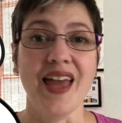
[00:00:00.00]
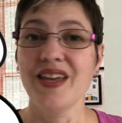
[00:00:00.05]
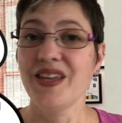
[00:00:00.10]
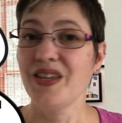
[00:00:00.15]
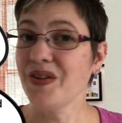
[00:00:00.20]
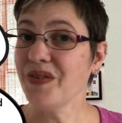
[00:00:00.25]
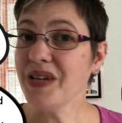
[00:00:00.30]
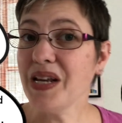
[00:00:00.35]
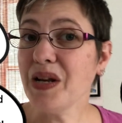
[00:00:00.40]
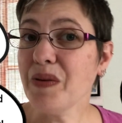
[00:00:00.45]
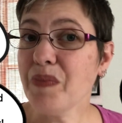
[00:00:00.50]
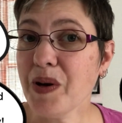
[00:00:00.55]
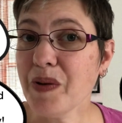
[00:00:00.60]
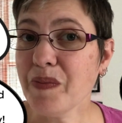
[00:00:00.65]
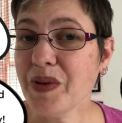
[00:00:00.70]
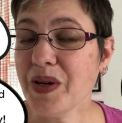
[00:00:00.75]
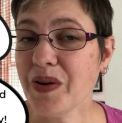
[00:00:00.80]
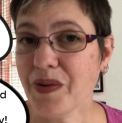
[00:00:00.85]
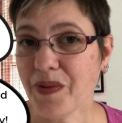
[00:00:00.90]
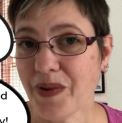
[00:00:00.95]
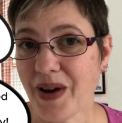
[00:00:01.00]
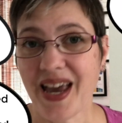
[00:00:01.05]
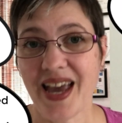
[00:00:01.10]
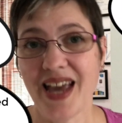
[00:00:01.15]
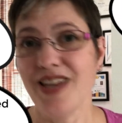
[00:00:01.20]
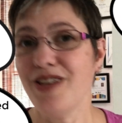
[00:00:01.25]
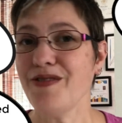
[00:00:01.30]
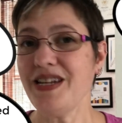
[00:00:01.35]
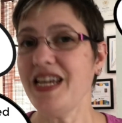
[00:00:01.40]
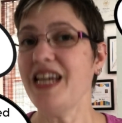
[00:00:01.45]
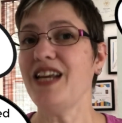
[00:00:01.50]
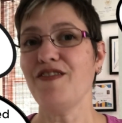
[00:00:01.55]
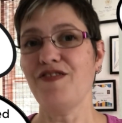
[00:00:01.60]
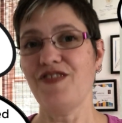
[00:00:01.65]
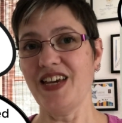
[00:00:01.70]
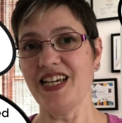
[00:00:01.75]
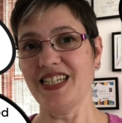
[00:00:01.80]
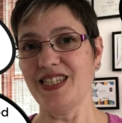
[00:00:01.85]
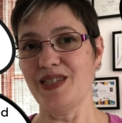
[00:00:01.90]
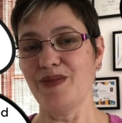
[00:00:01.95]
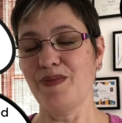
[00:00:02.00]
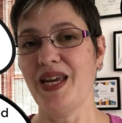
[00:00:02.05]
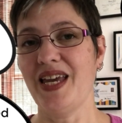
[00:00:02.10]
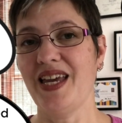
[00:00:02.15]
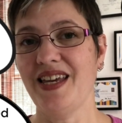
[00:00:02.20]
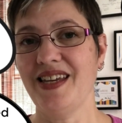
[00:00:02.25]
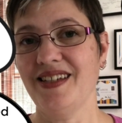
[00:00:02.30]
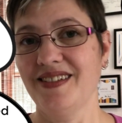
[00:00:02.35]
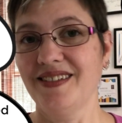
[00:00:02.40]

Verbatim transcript: you need to put me away, you need to fix me.